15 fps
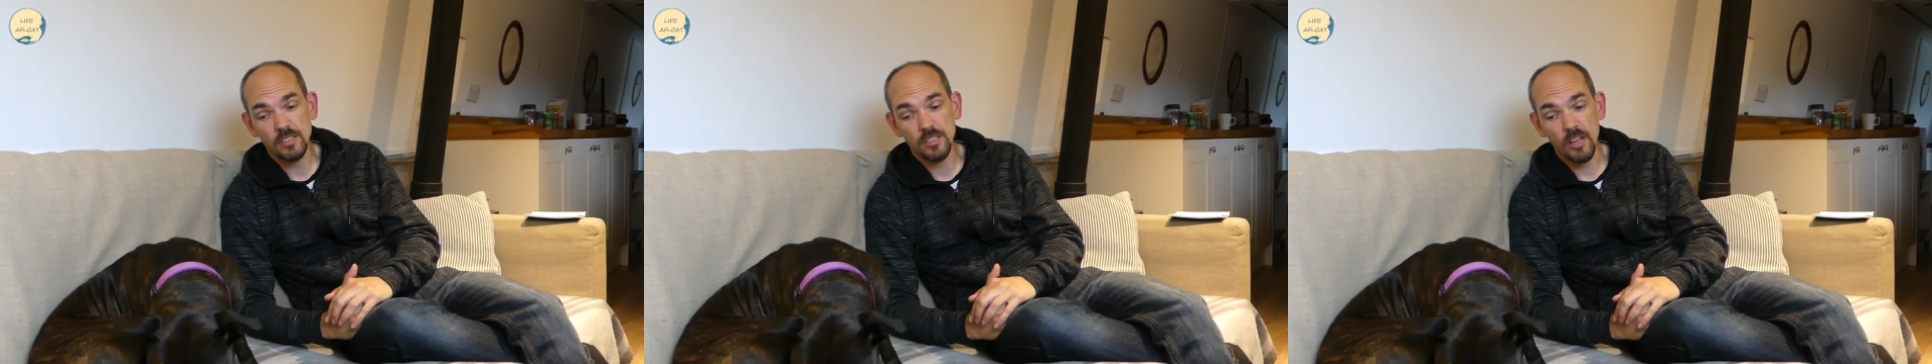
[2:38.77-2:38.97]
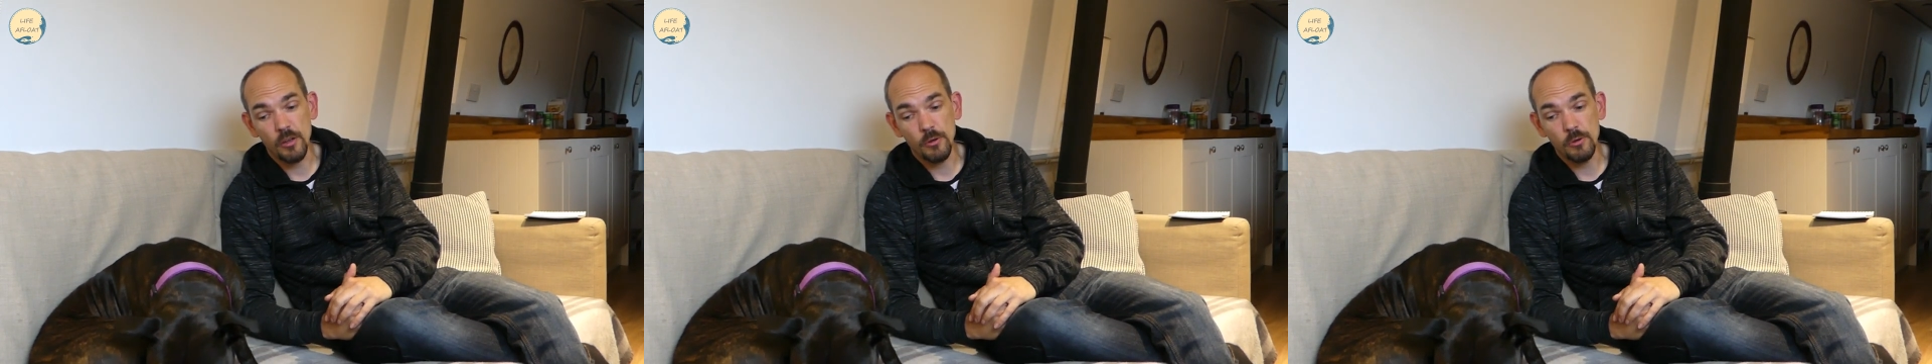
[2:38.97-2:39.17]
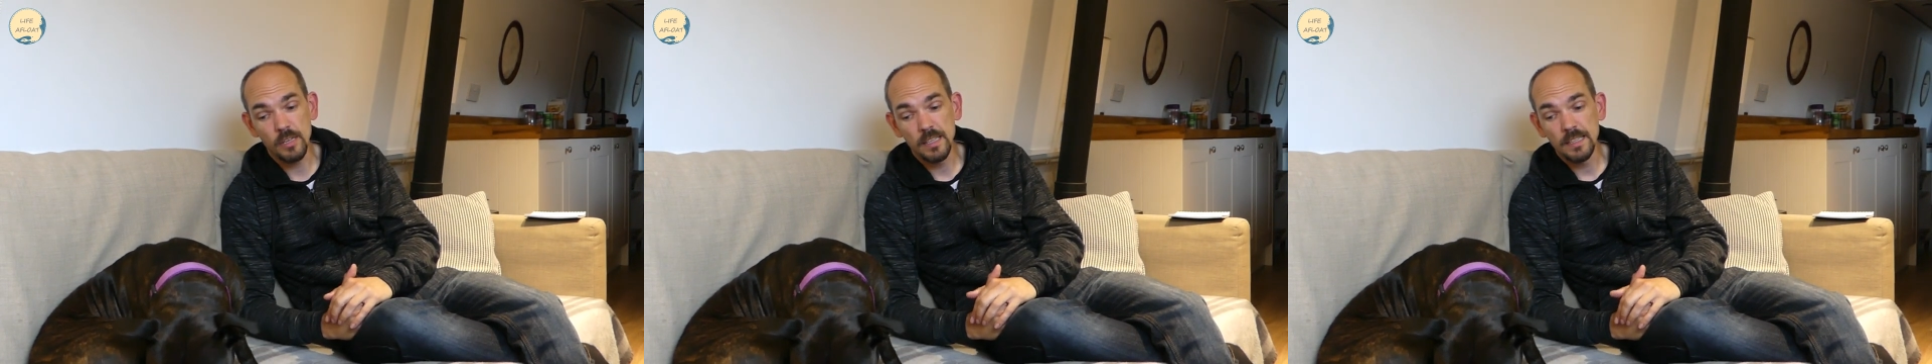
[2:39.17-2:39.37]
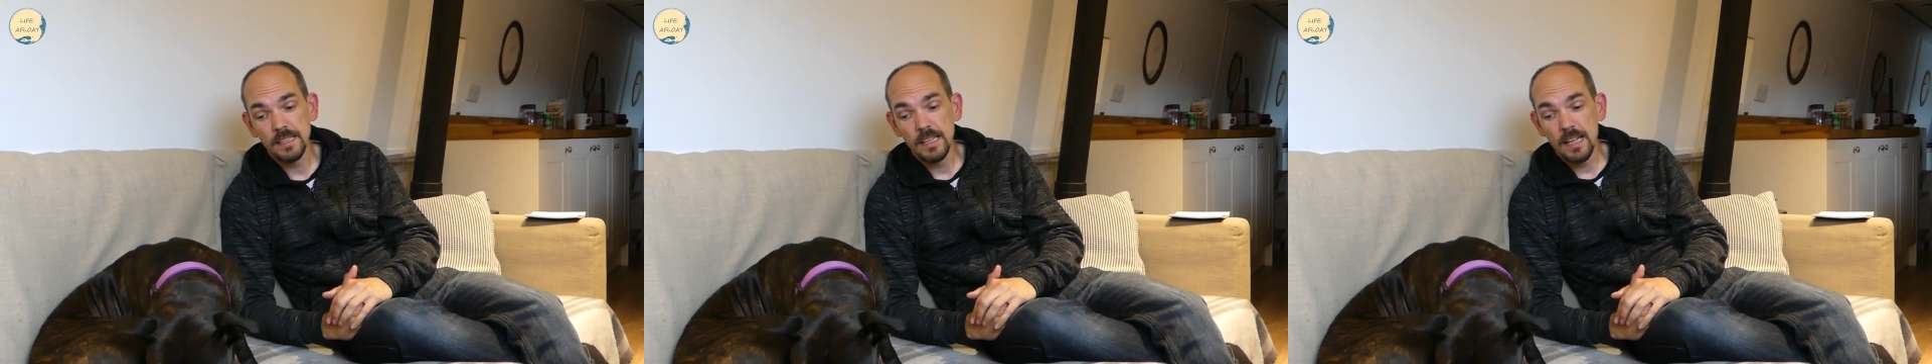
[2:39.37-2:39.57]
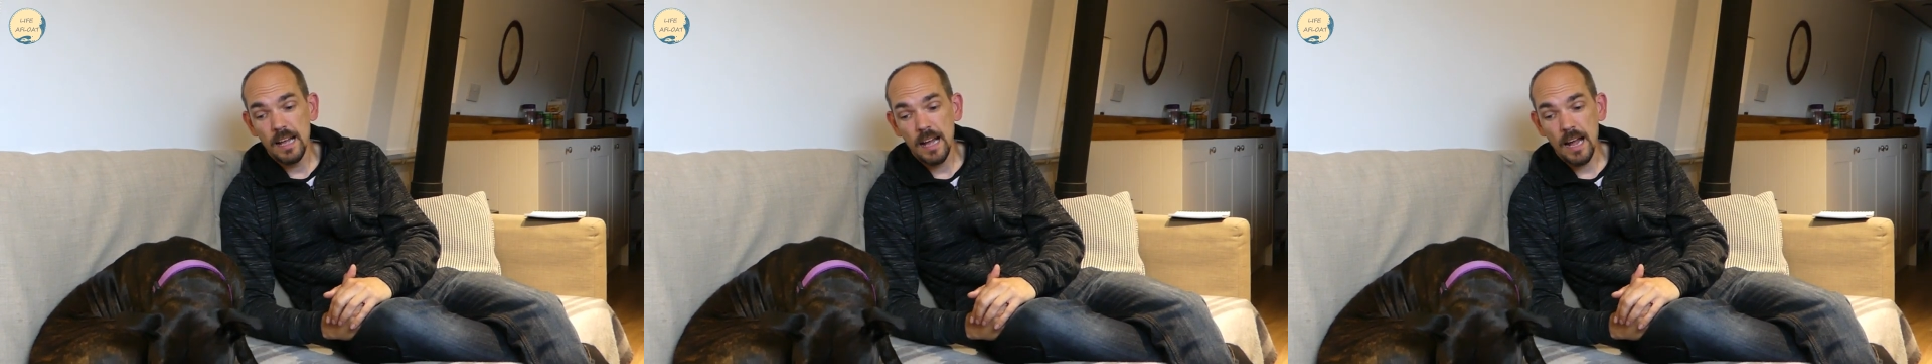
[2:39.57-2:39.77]
So
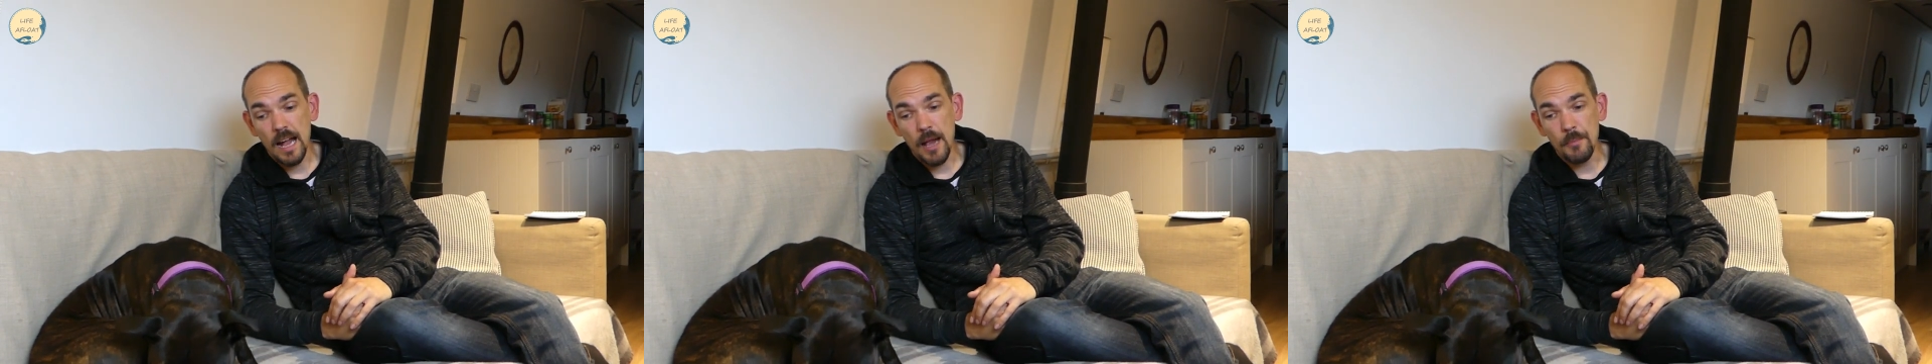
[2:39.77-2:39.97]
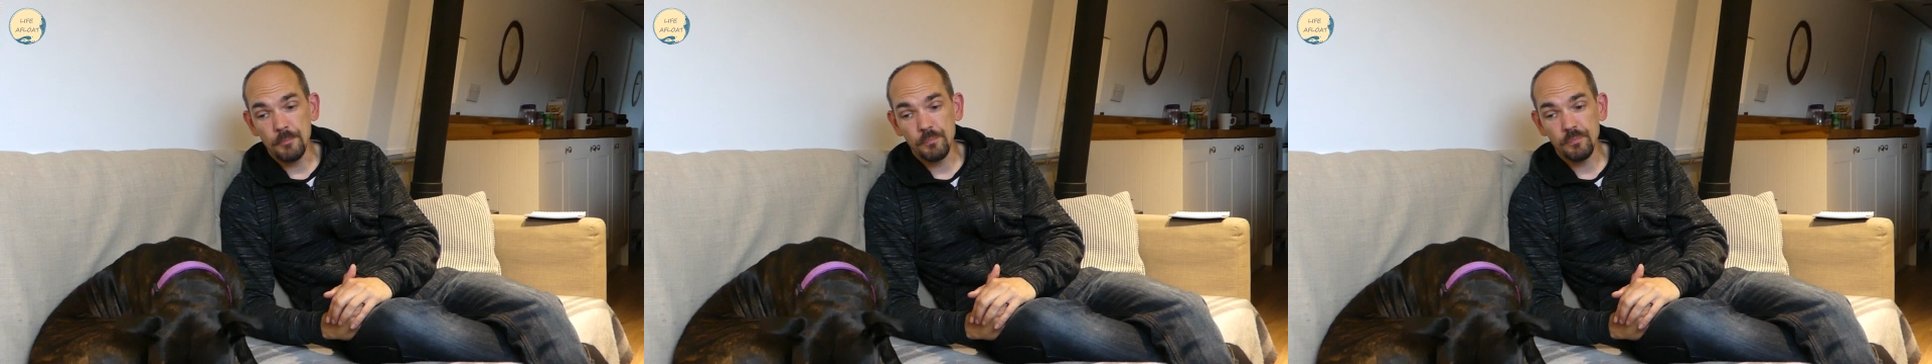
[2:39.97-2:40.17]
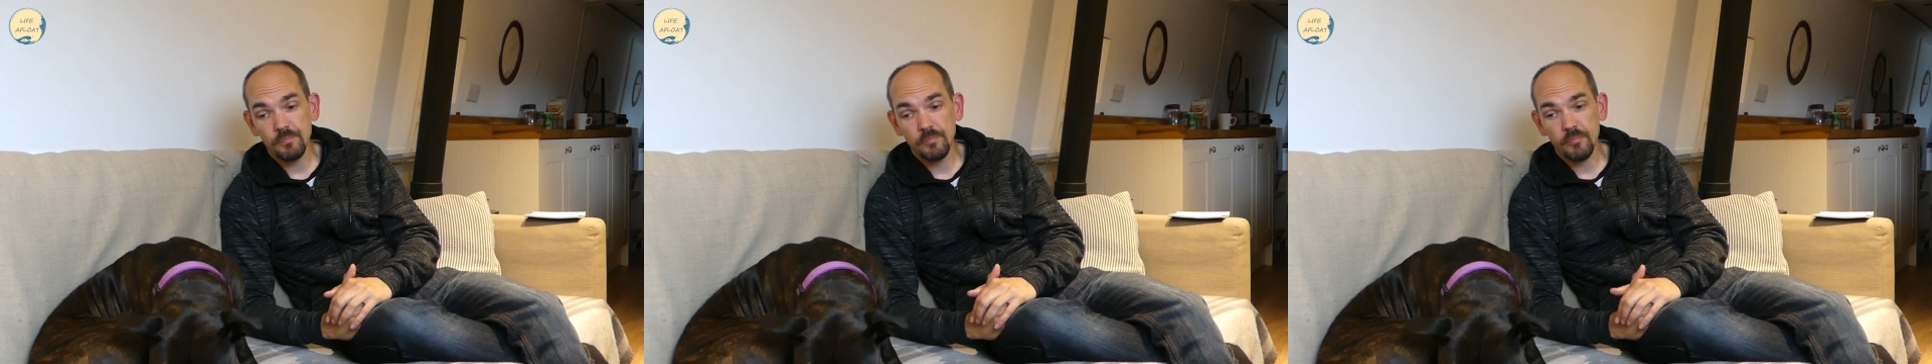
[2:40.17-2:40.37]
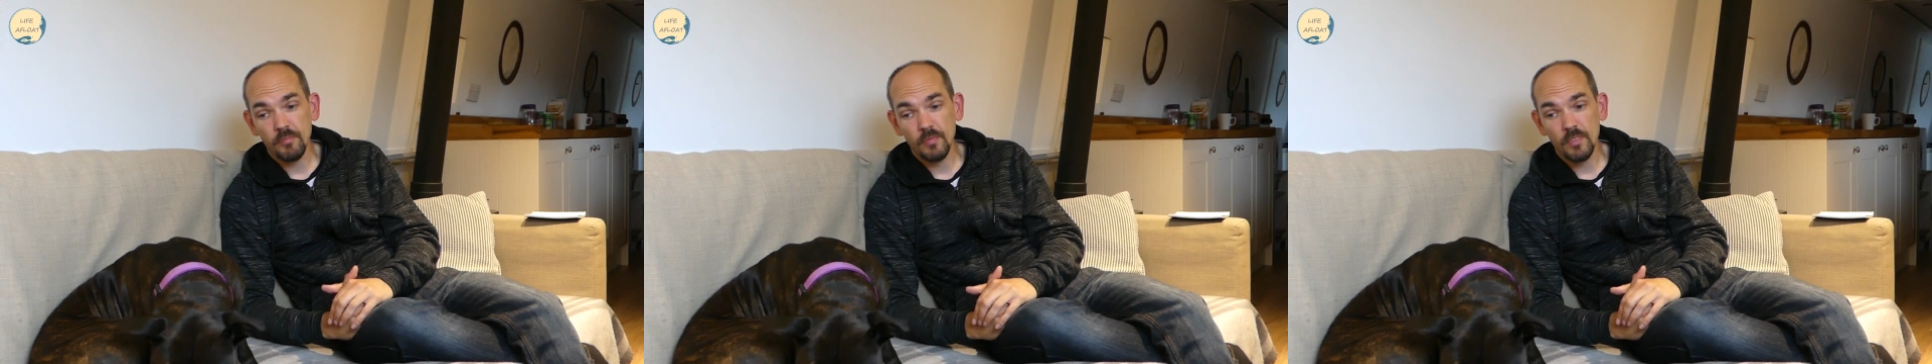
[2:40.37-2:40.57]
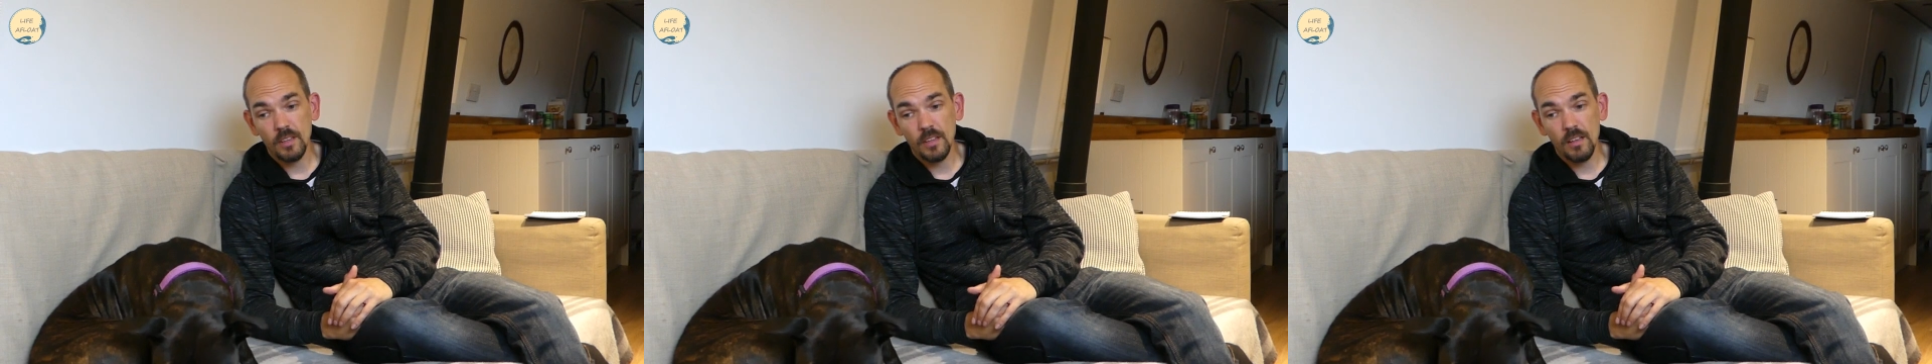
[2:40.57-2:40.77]

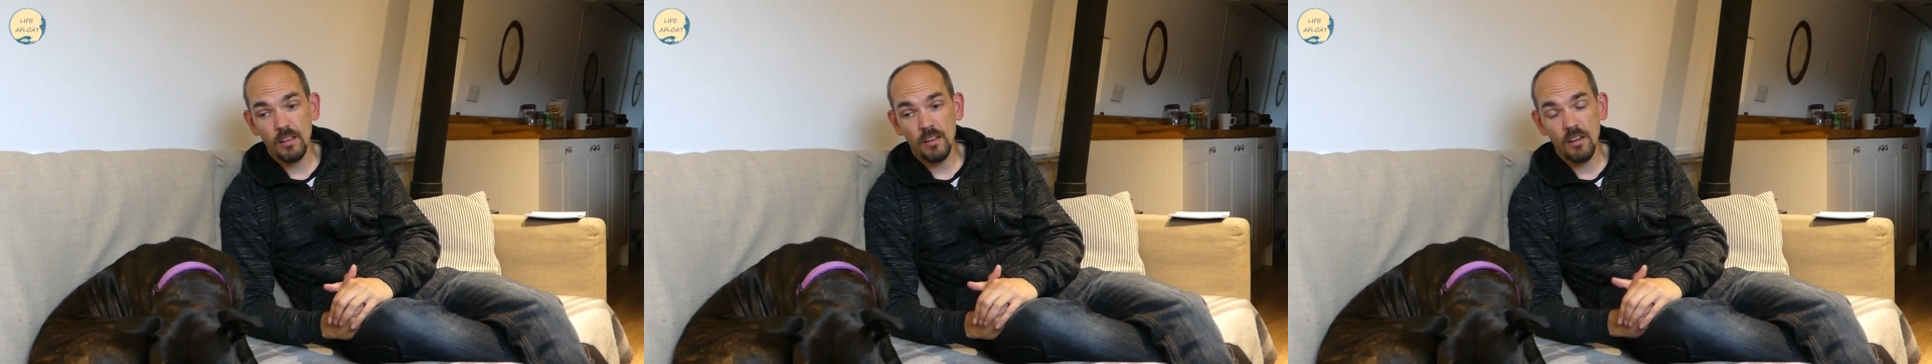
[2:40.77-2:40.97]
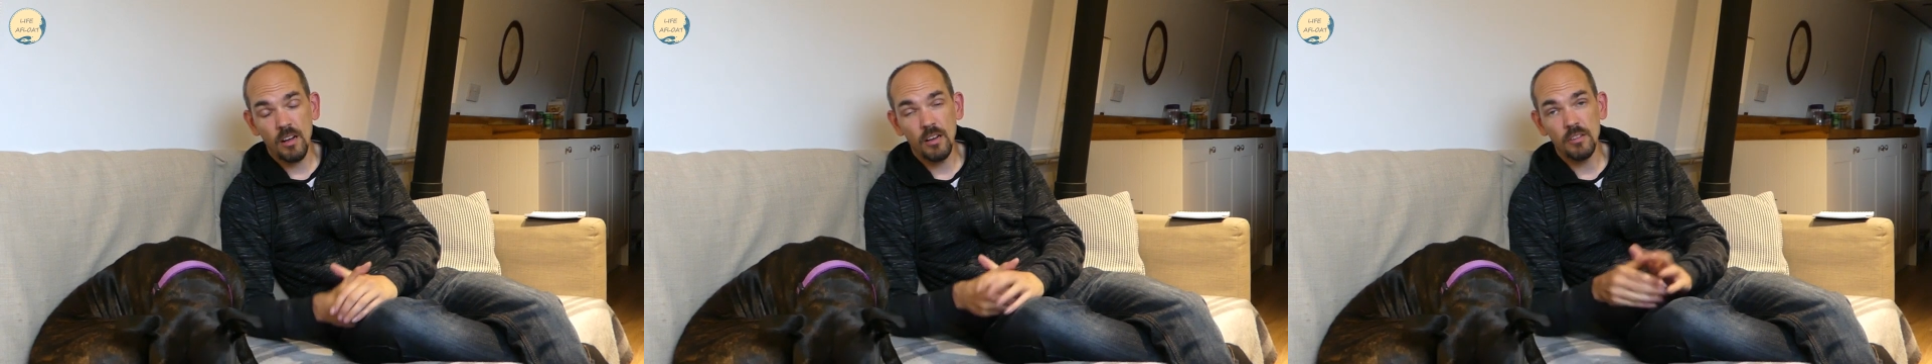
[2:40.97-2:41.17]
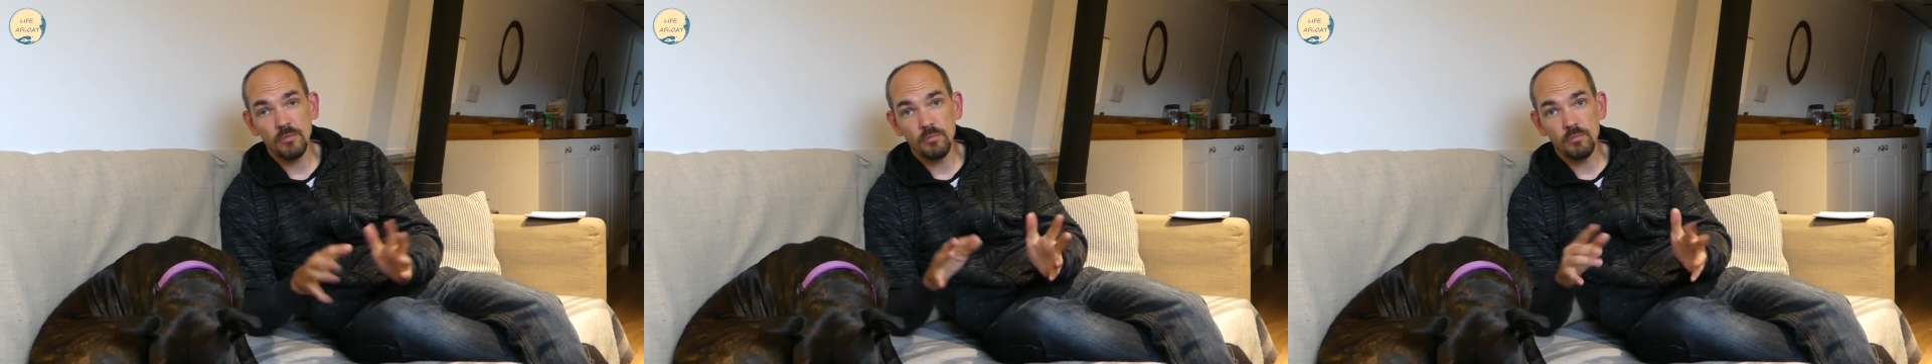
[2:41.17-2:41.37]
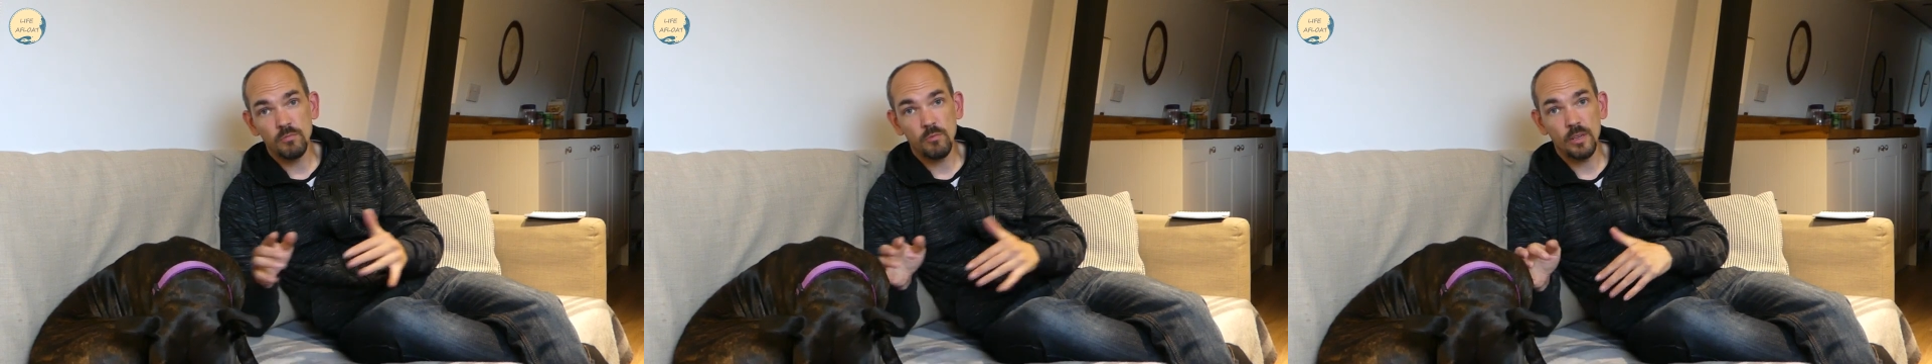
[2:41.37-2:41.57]
I